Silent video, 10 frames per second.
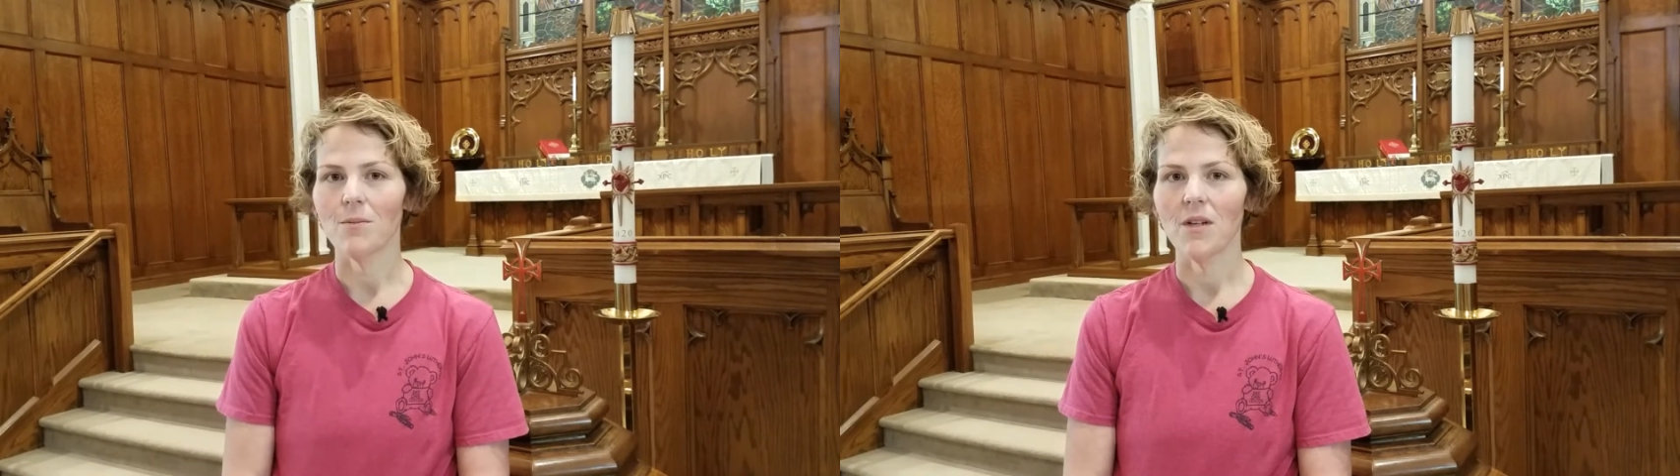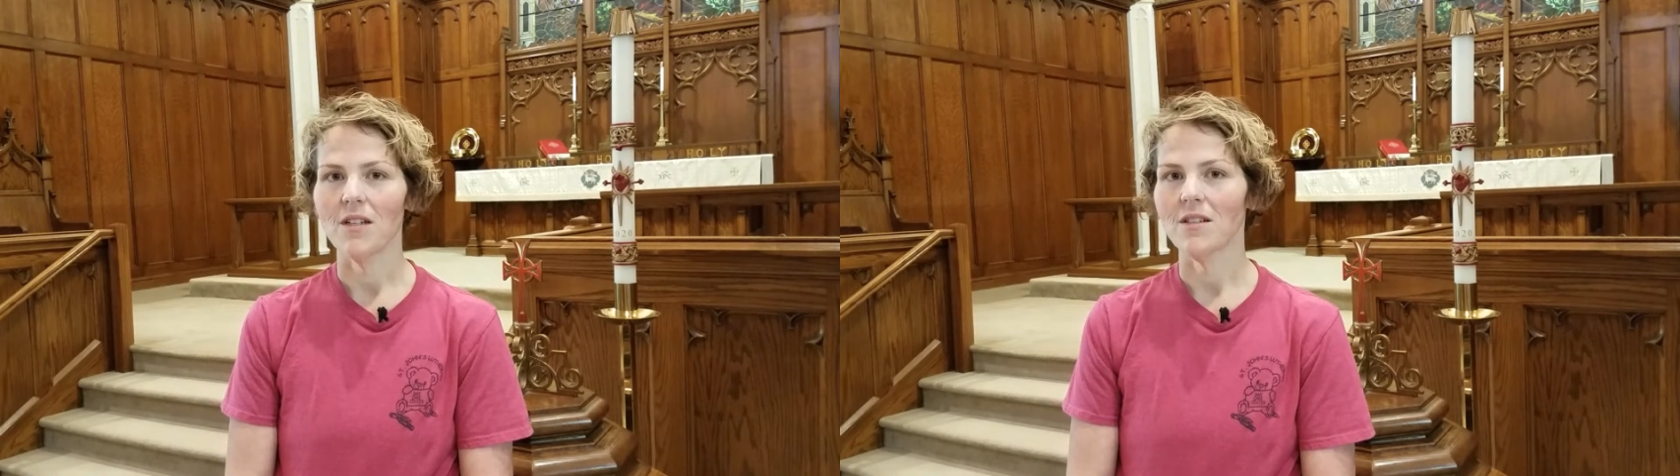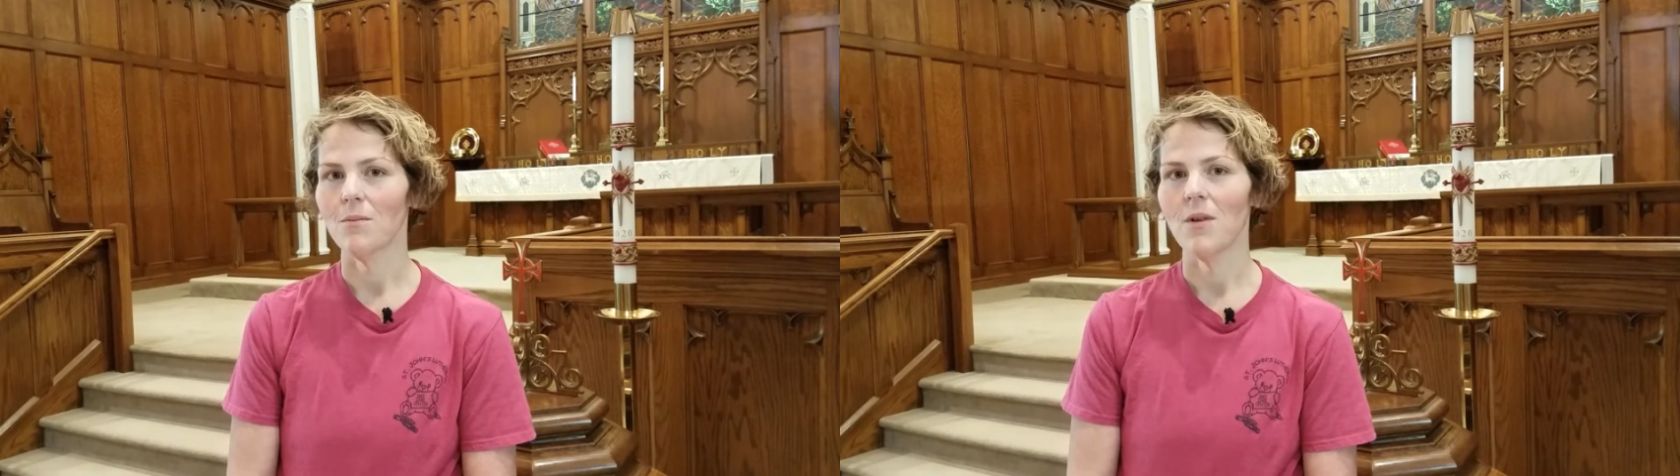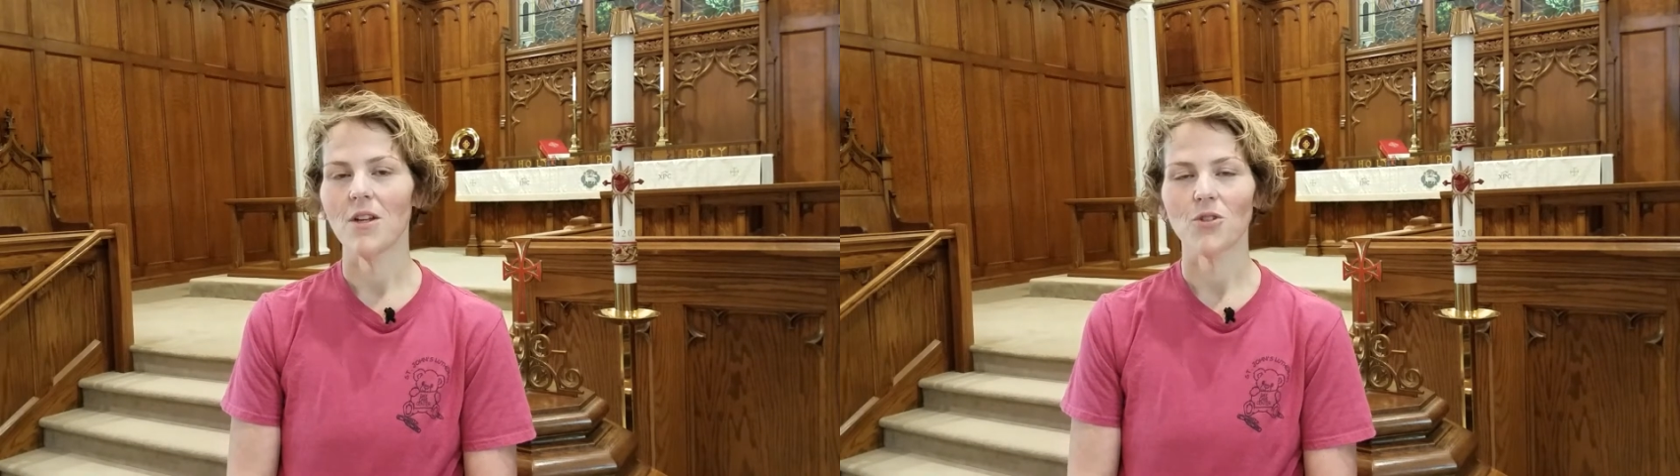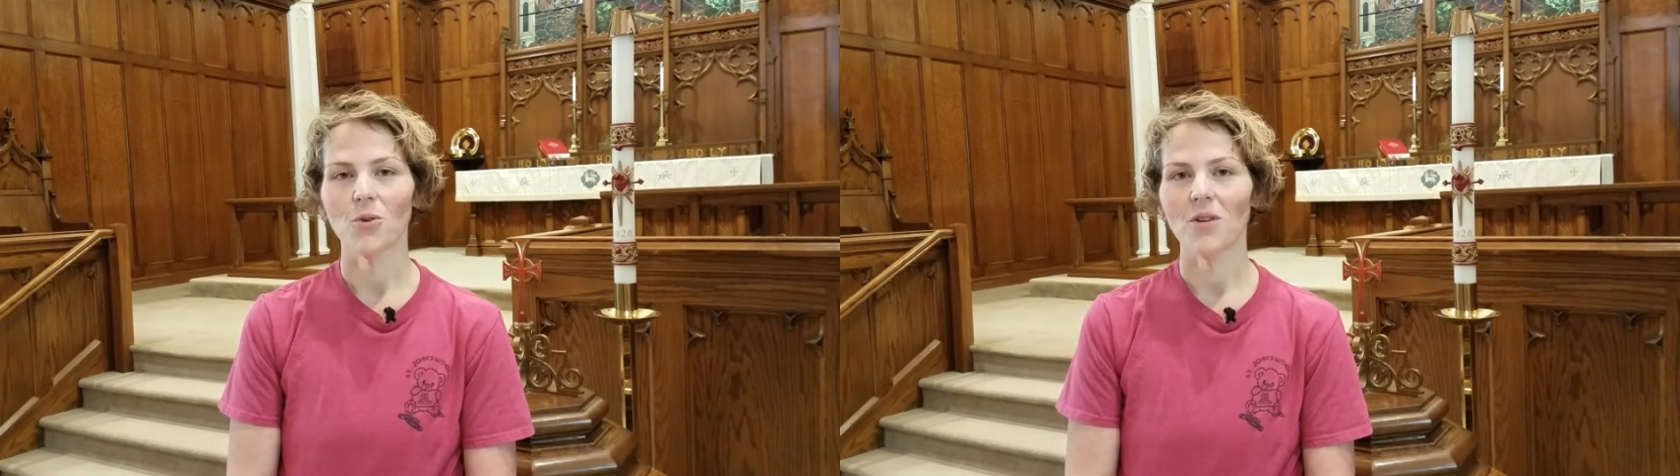me to make
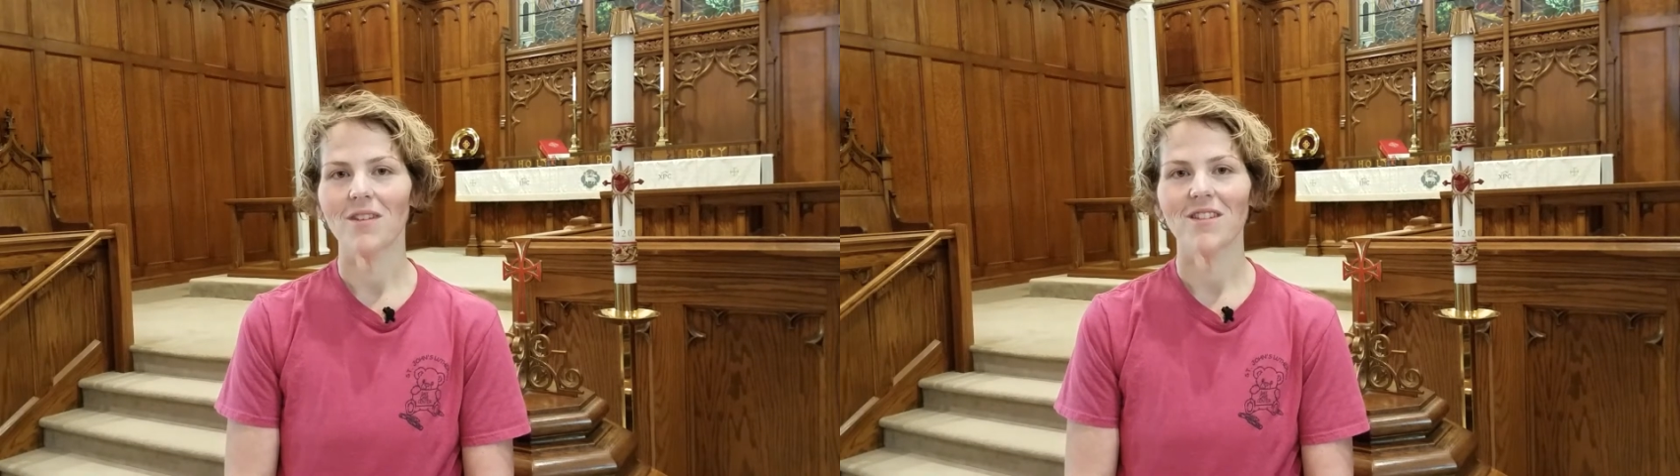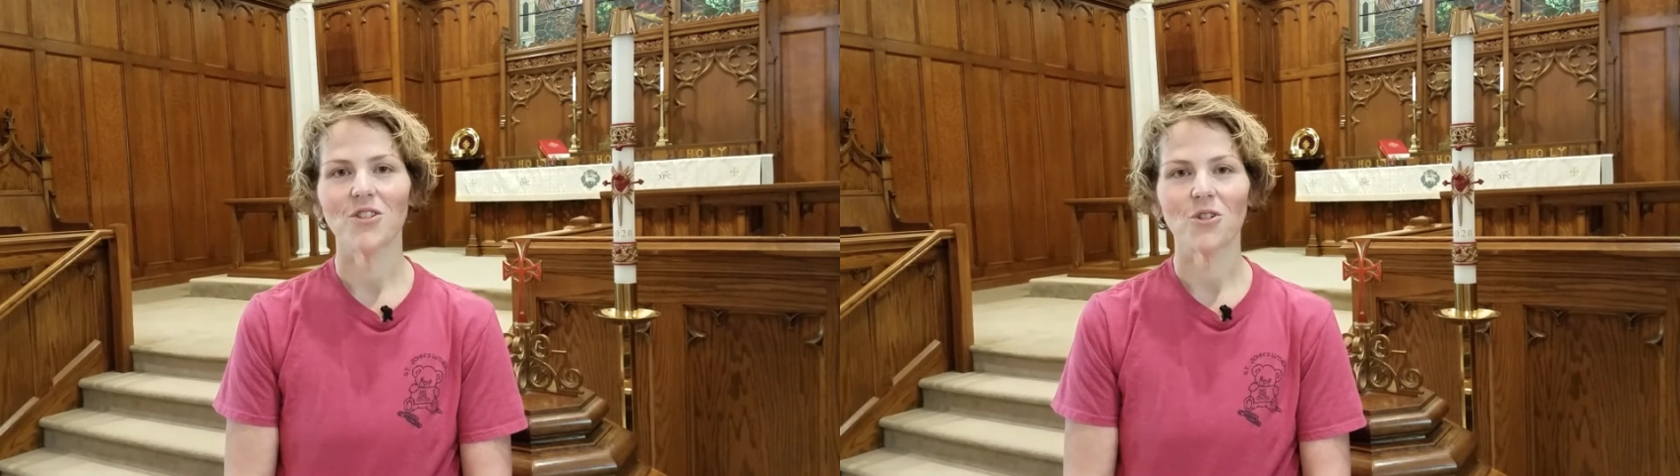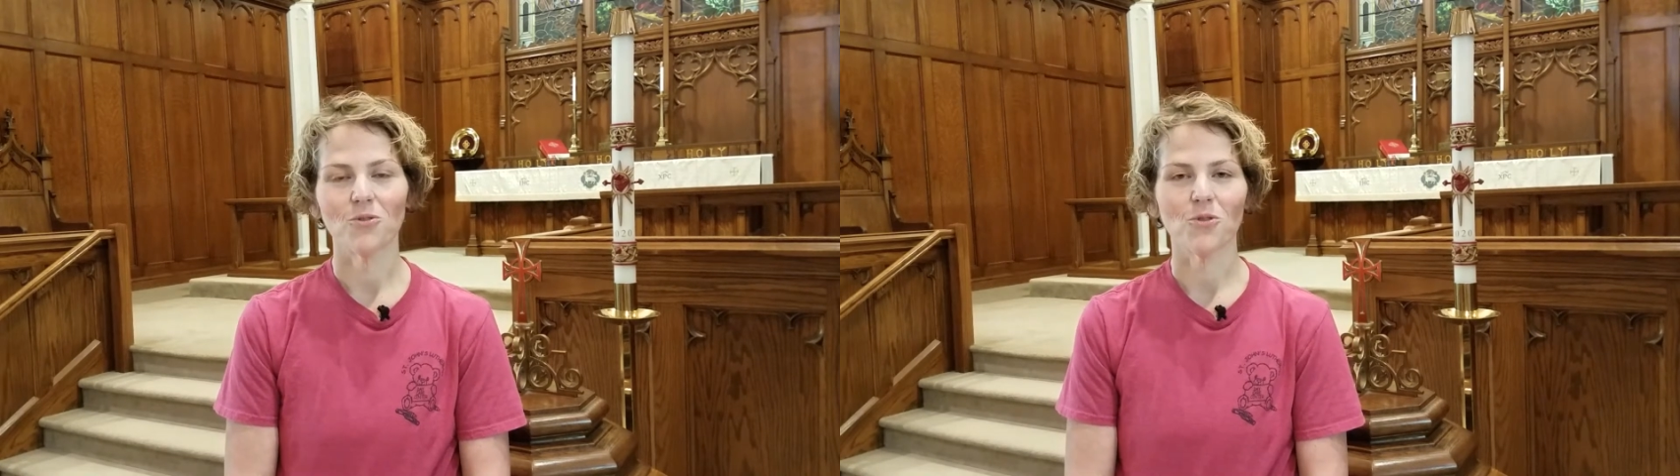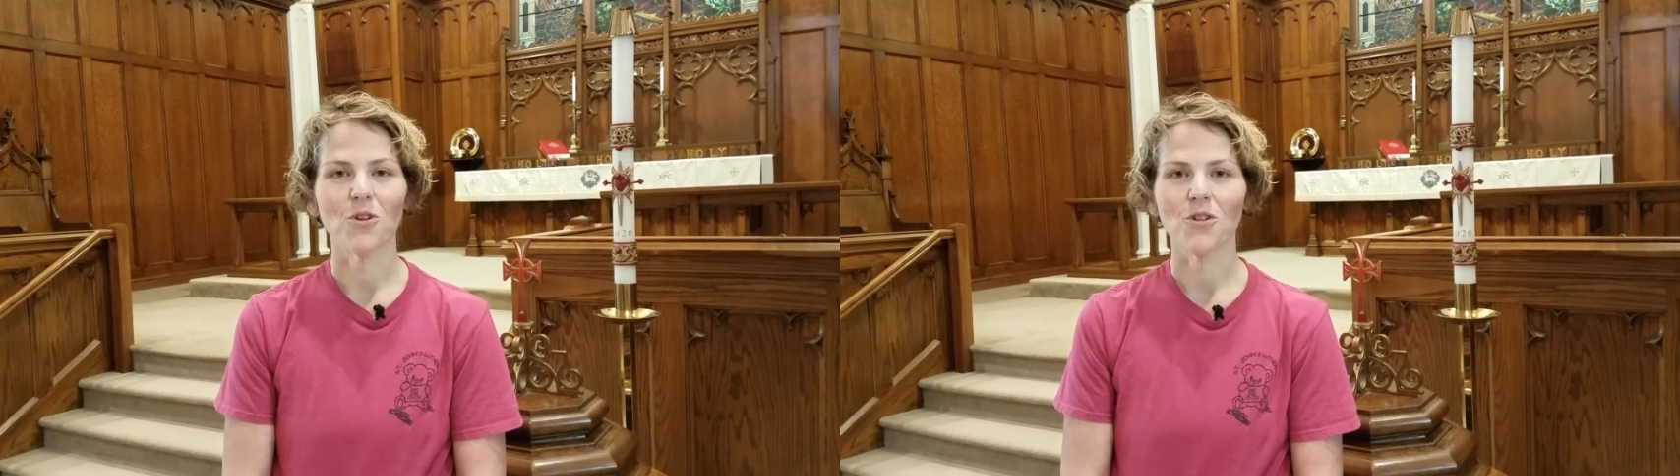sure that the children are